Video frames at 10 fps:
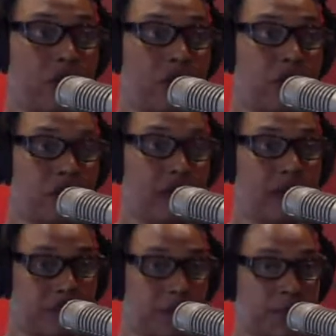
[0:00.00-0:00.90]
we
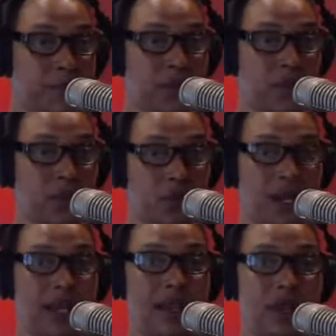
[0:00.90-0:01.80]
voted.
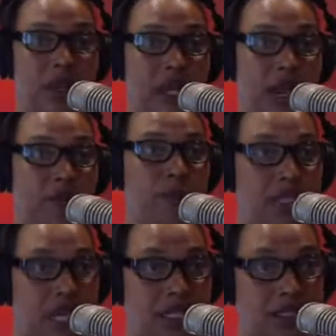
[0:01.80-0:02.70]
Okay, we got
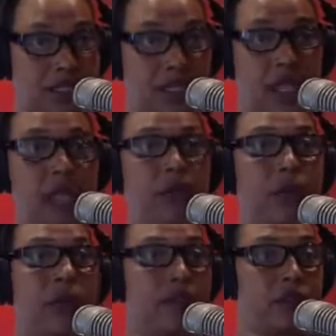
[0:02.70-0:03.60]
results.
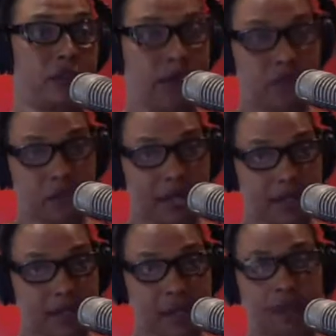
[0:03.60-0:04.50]
We have a new
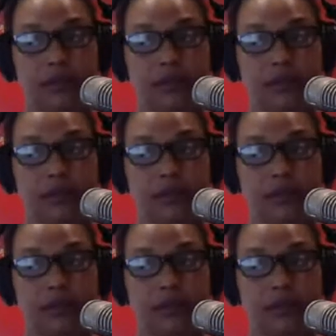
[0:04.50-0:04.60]
government.